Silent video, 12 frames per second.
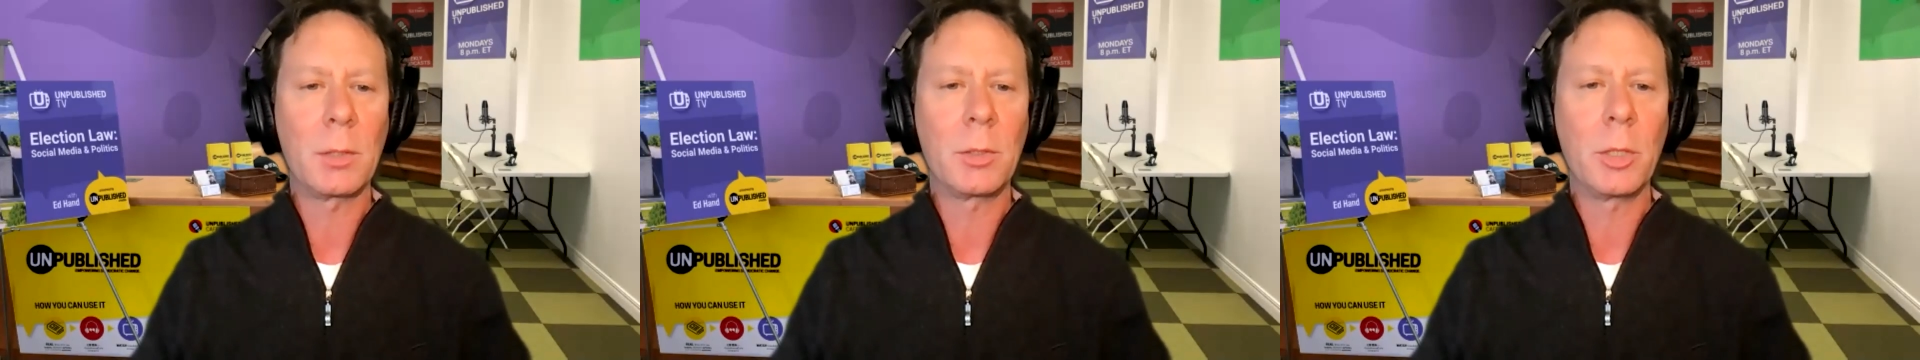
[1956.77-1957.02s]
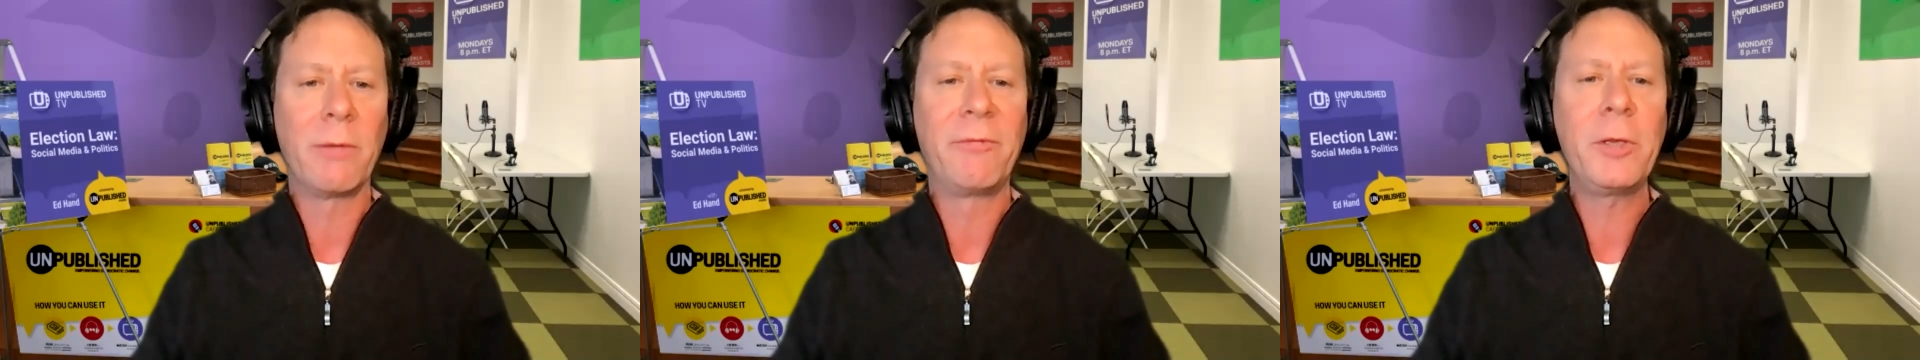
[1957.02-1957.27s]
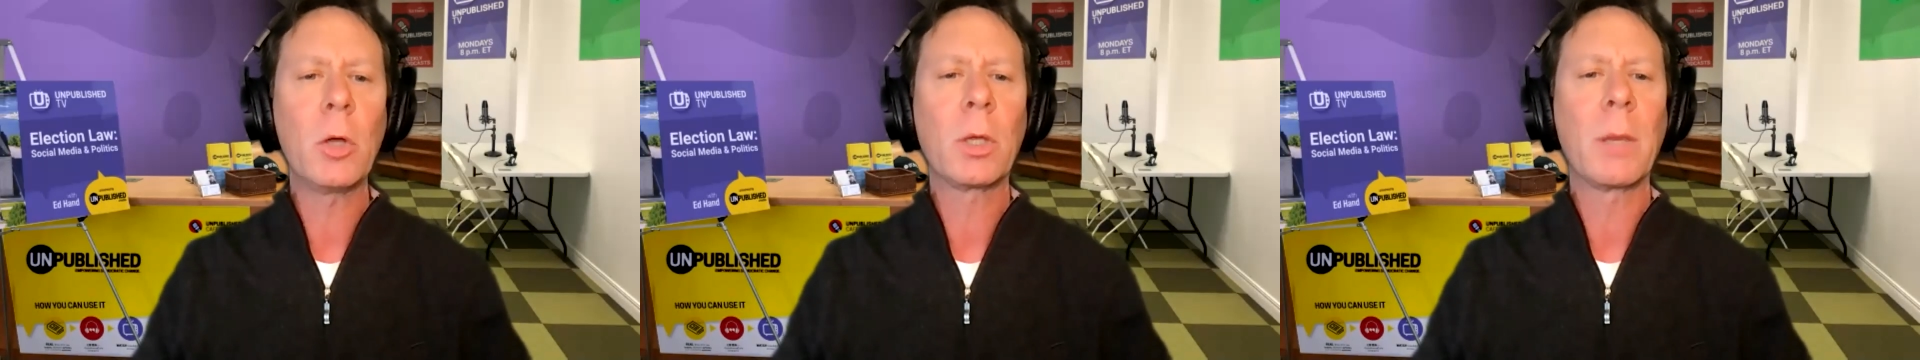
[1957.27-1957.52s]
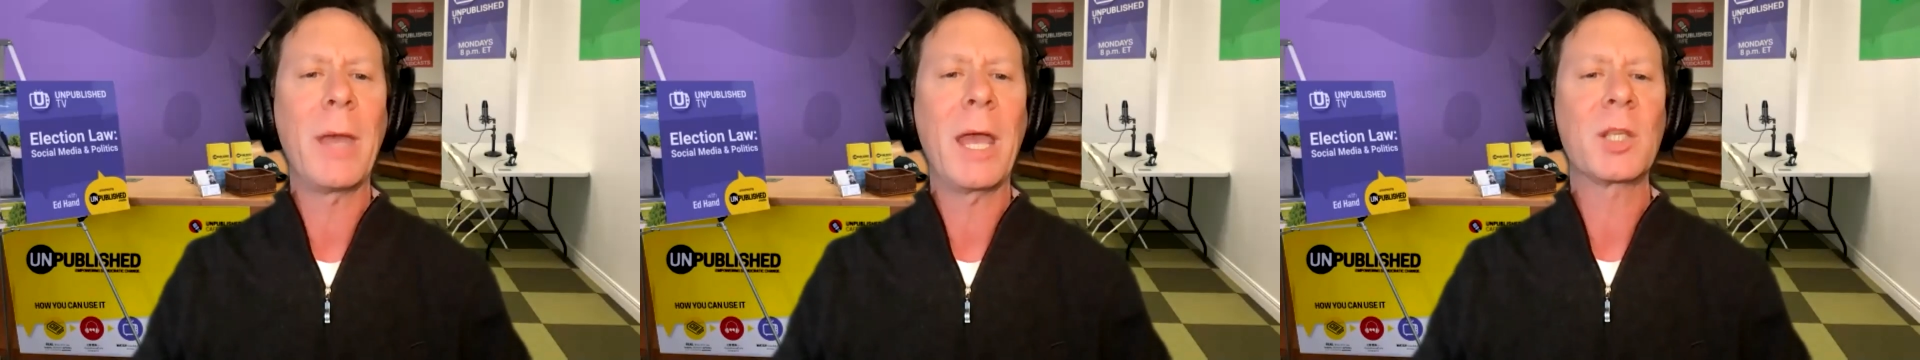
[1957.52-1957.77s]
do you feel
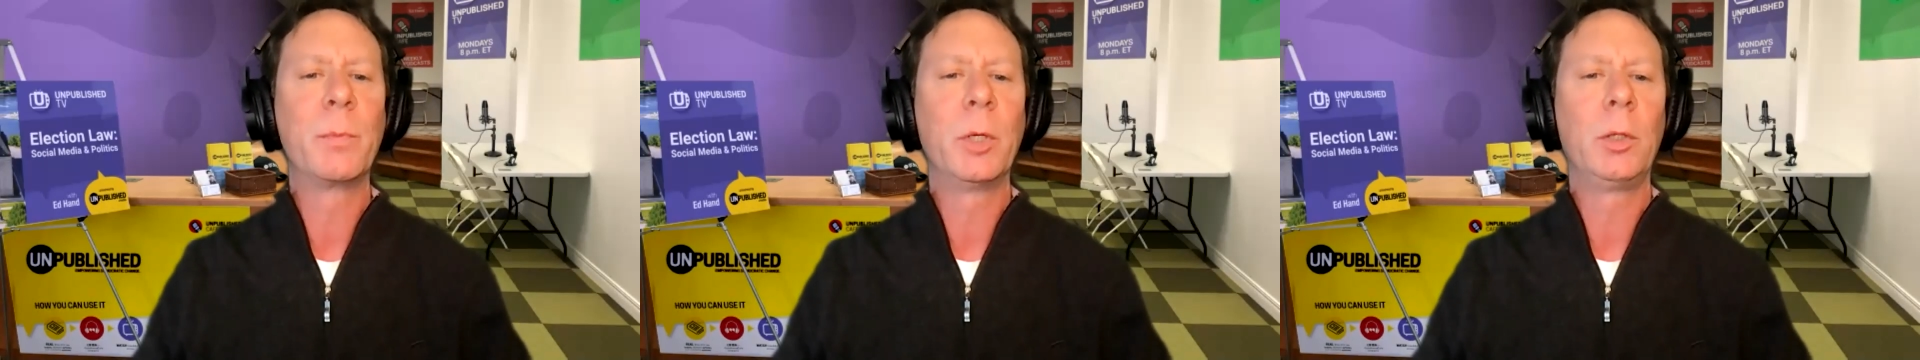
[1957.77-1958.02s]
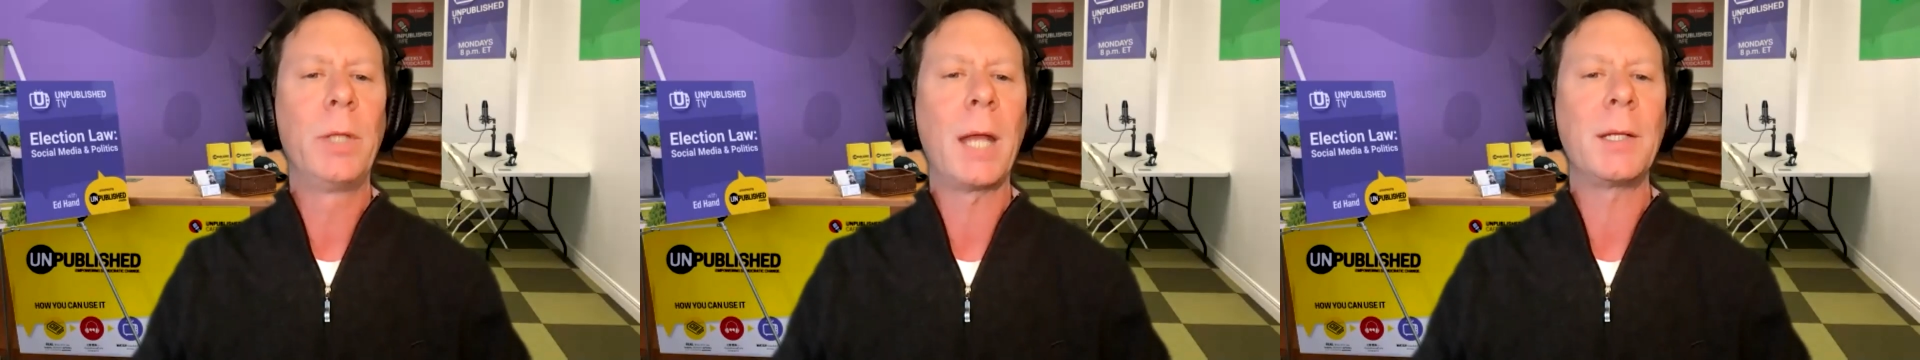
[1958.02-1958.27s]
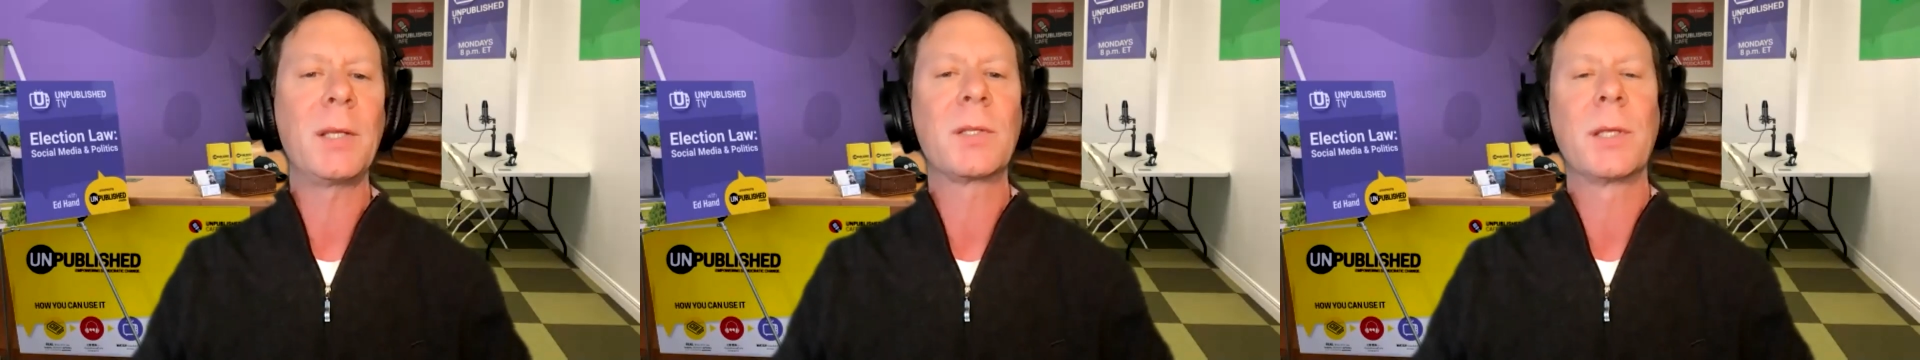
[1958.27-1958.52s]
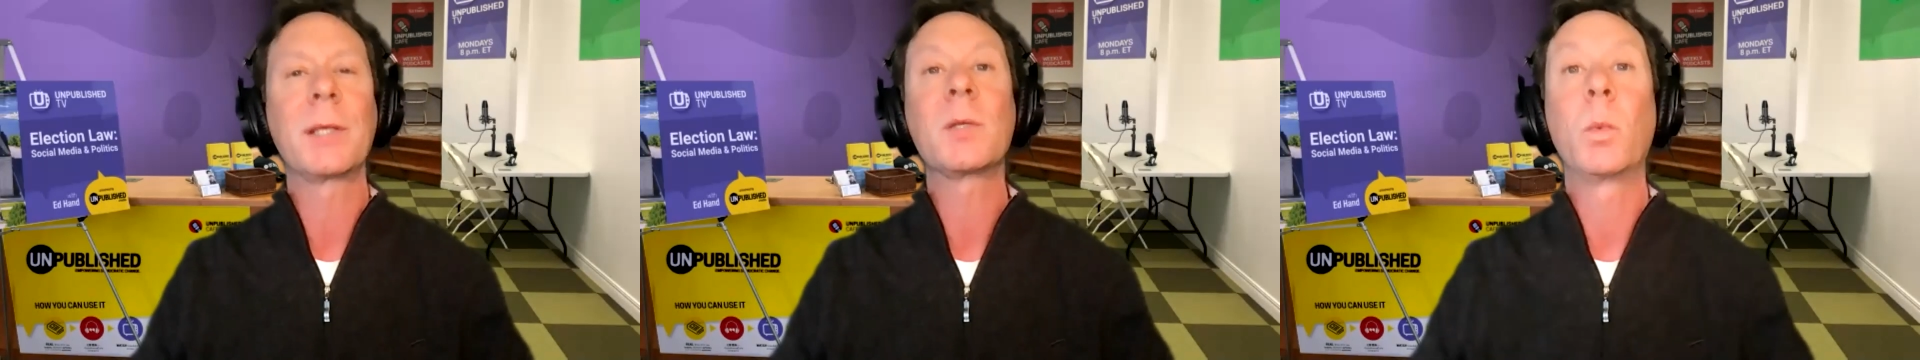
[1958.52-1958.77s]
Quebec's Bill
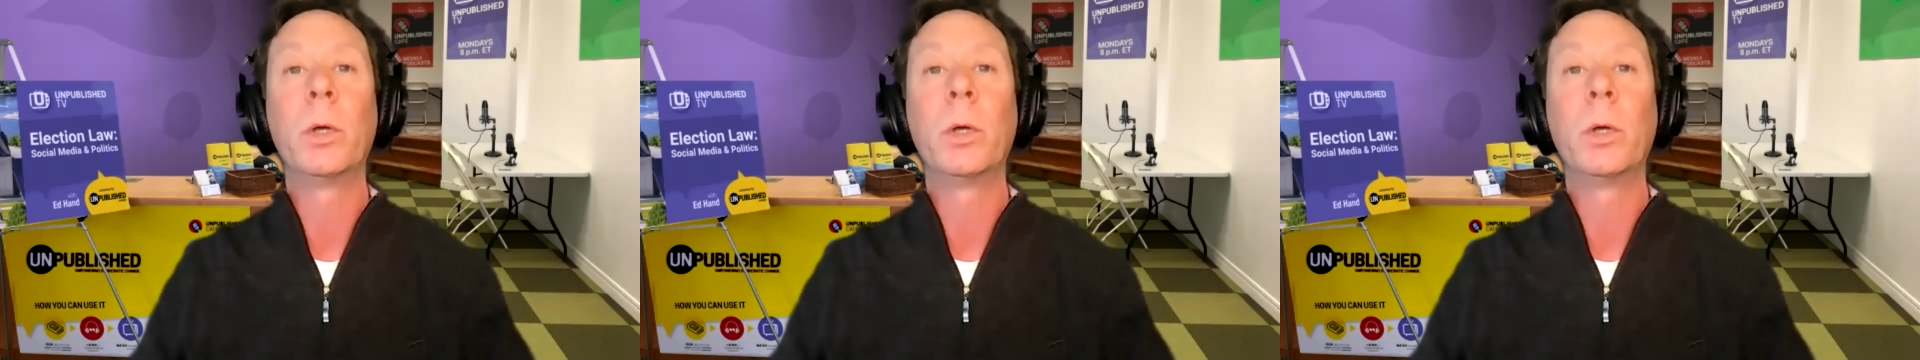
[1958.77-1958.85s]
96